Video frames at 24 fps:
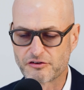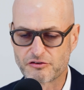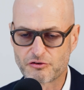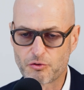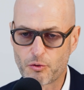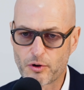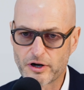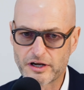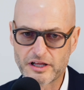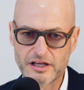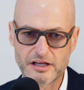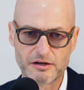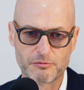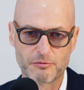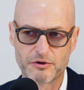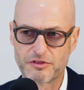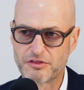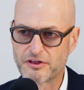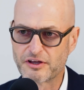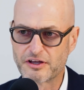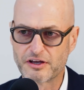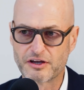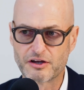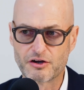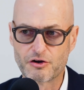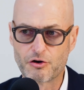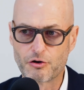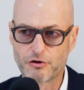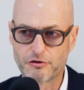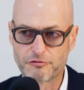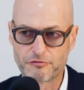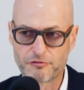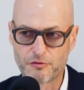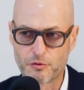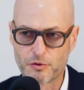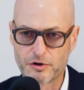at 20 and we think it can go
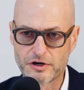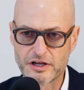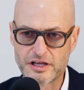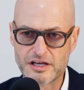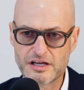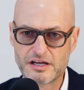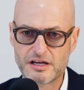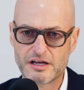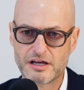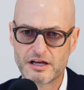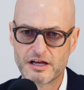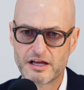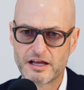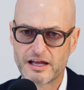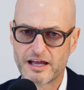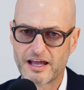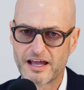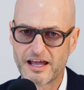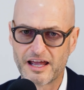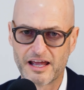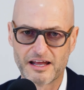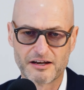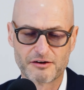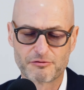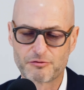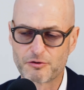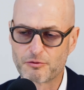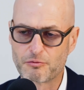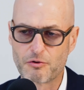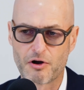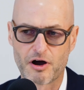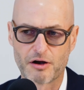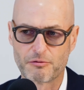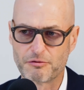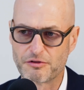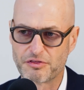to 40. And if we're
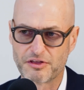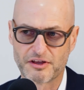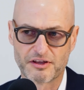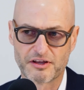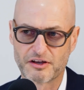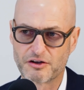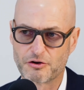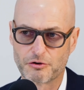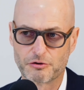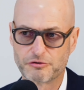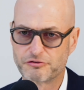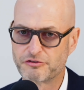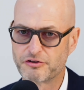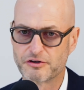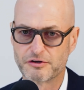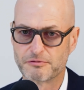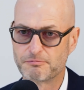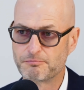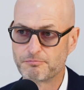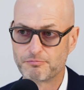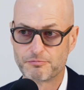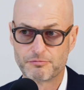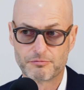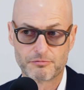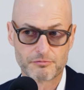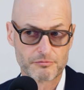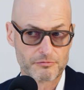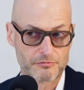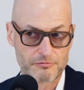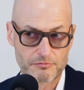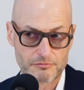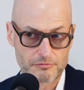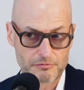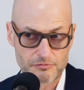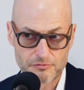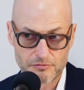wrong, we think it goes to
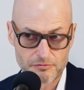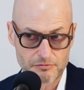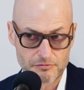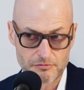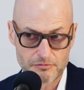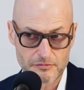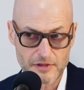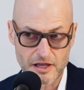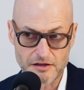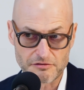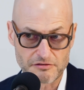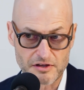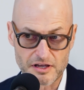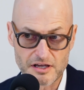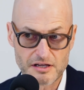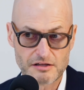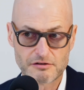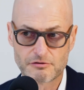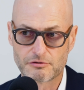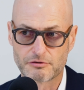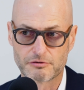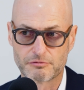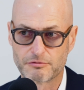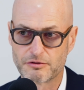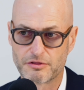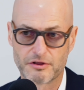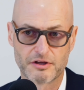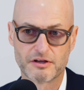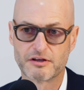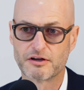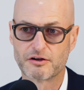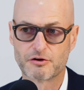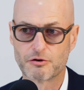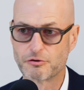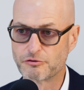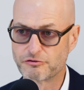18, or we think
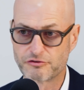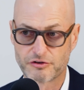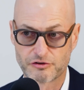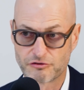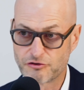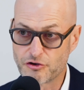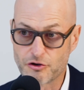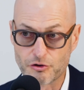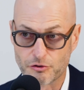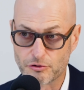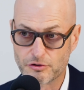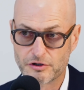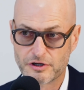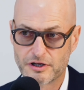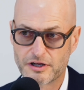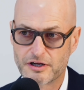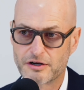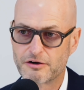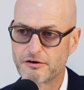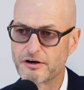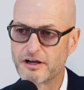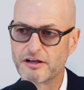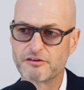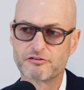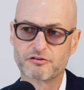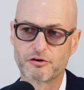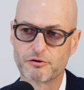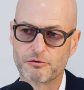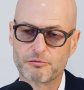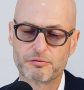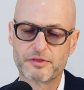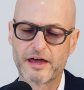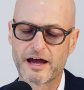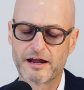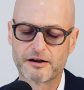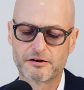it goes to 2, right? So
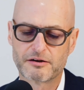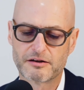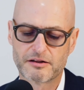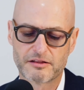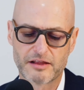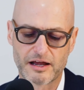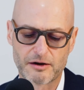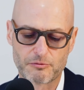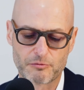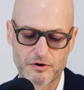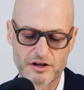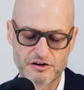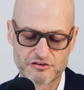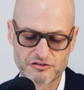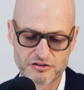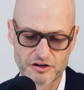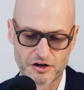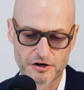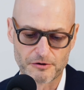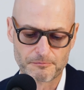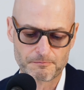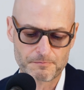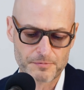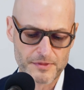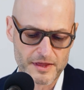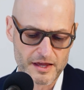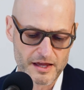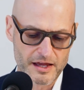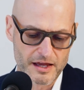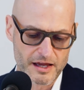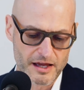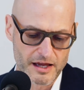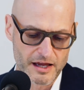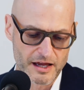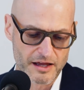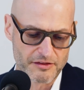that ratio.
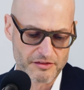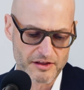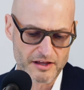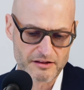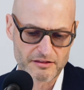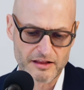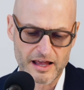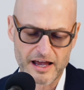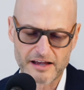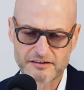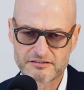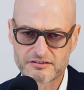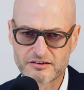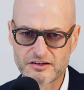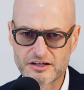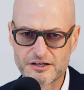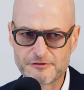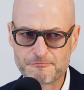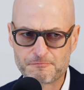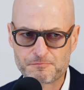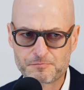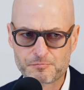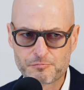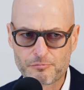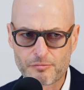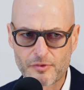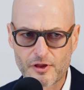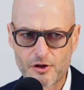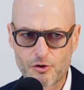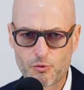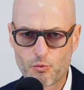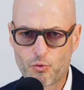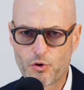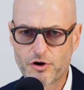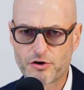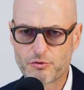And then lastly,
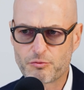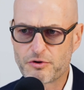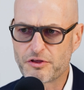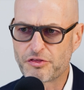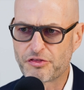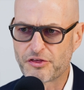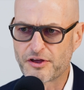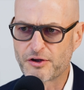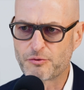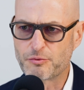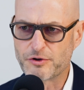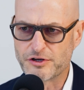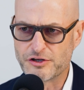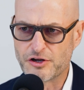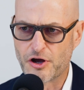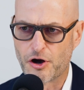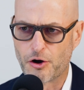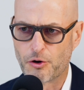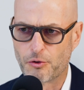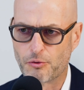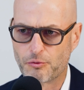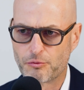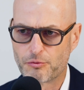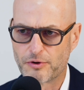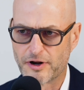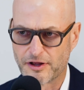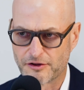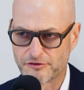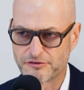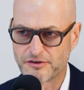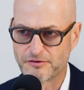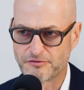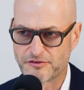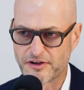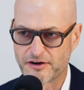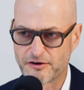what do we think we know
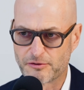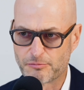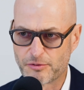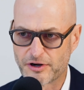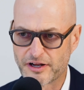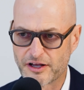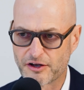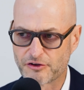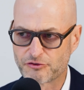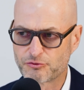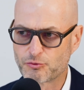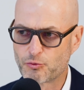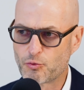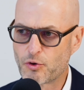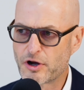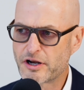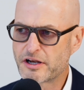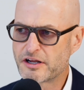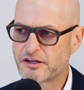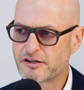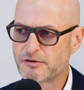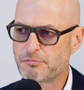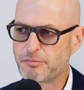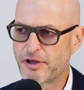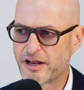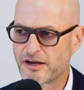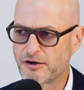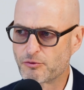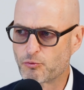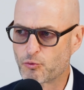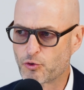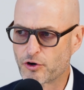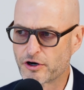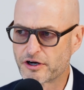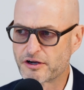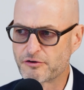relative to everybody else? What
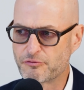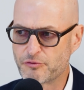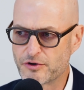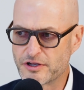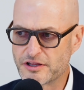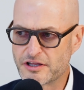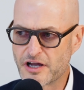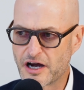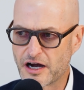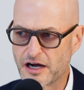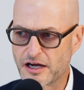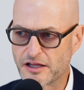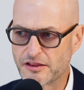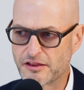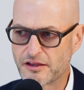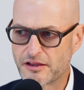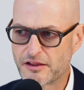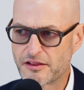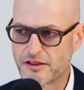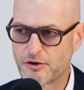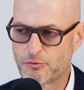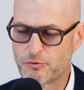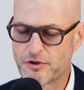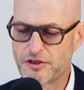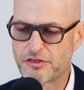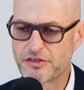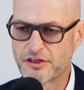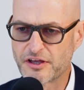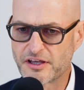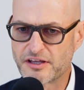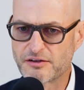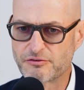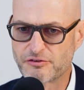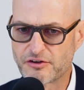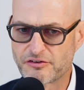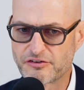independent work have we done that we
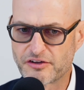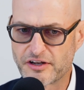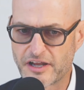think gives us